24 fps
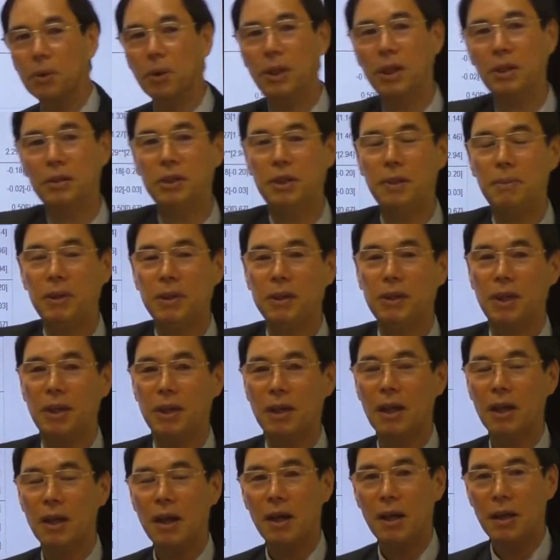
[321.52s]

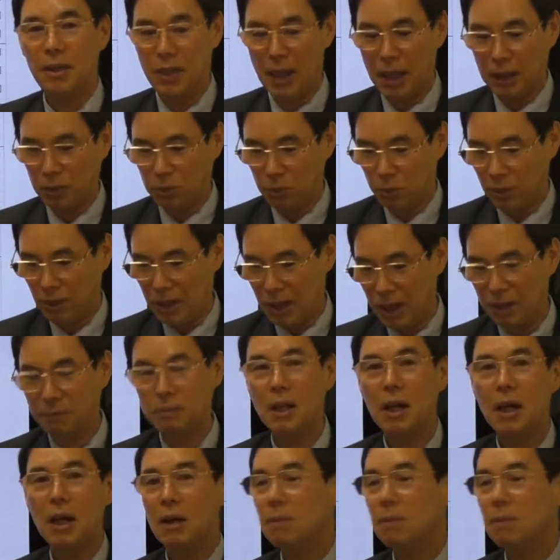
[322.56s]
connectivity, that will have